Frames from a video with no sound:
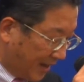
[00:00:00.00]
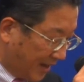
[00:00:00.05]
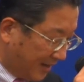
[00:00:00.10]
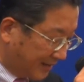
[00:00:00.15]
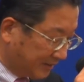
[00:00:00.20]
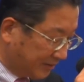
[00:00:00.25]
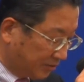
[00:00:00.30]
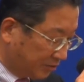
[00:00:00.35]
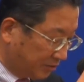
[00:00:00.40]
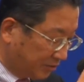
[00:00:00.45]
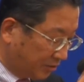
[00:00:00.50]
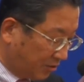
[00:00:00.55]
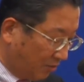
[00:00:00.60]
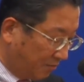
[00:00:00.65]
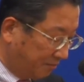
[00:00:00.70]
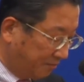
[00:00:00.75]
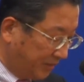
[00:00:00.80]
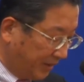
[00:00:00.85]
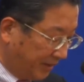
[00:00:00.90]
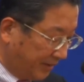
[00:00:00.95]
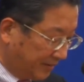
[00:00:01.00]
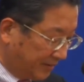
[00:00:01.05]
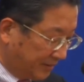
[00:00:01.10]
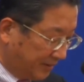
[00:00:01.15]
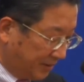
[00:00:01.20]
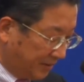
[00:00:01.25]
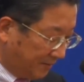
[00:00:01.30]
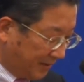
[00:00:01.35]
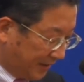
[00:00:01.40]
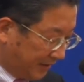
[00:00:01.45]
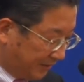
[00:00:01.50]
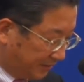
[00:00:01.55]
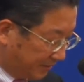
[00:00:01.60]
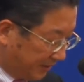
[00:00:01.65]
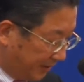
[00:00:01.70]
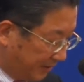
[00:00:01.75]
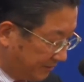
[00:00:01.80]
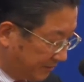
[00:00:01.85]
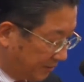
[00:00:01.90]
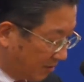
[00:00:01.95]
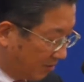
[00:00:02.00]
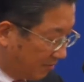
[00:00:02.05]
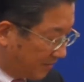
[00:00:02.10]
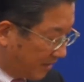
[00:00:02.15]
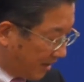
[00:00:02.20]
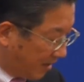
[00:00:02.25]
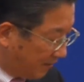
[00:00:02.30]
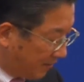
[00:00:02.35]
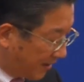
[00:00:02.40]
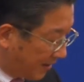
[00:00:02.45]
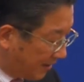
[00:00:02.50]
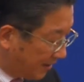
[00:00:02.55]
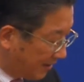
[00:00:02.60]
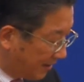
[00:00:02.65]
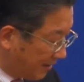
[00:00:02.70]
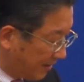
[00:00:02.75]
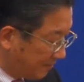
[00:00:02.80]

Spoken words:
us to compete differently from our